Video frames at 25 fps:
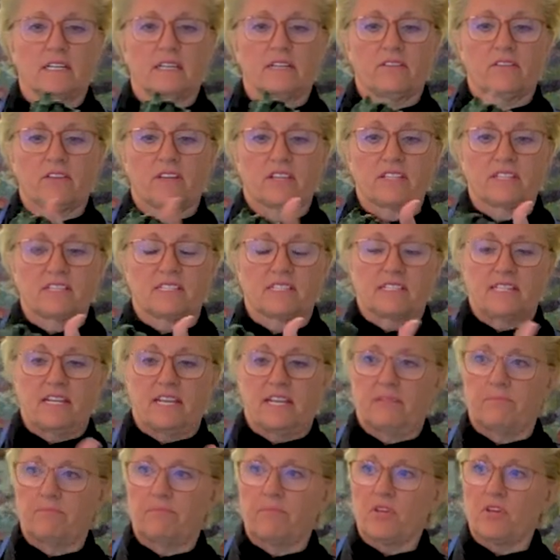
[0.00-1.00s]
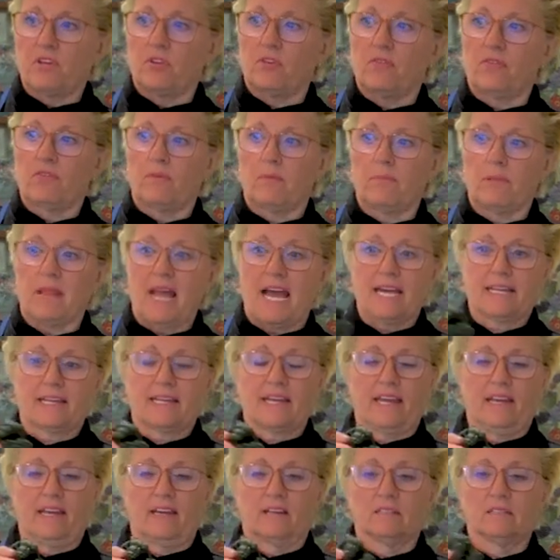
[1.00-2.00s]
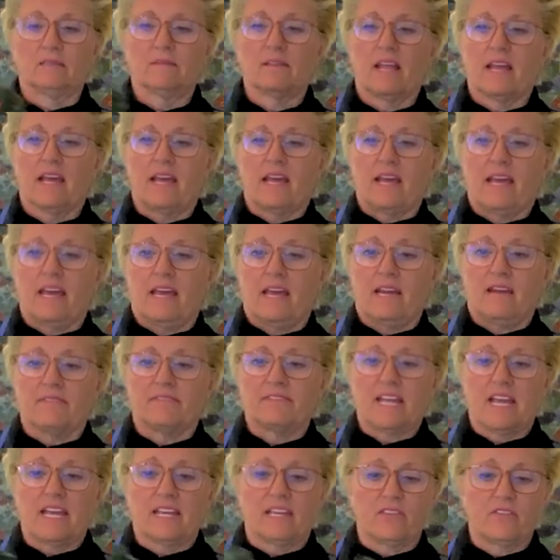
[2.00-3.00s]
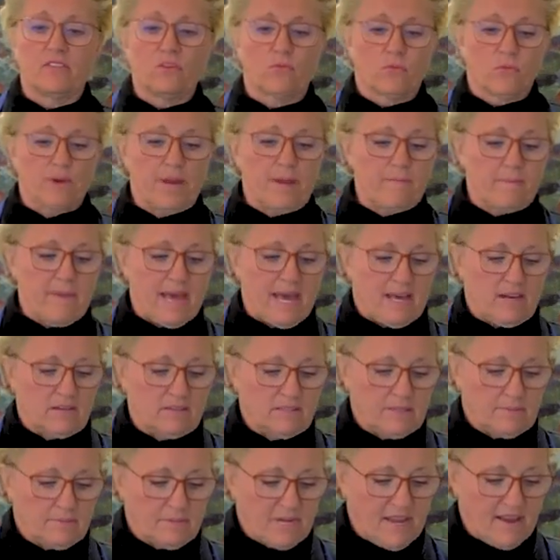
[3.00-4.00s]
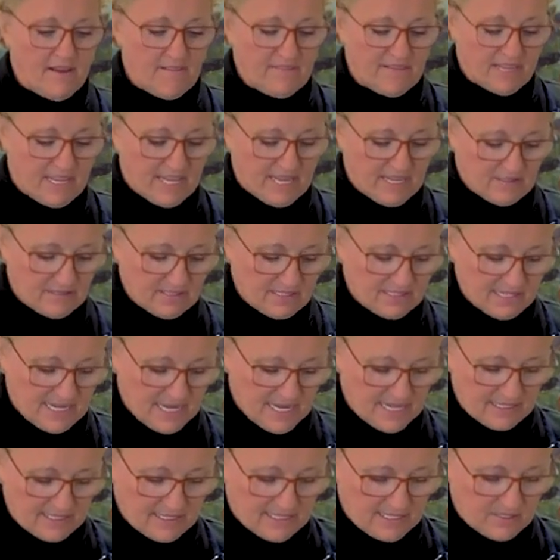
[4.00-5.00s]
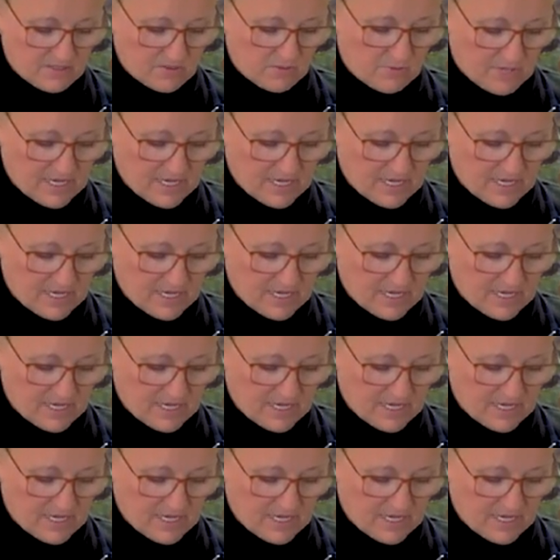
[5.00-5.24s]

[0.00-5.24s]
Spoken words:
You can see beautiful black kale. And I've taken the rim out. I'm gonna have a kale salad as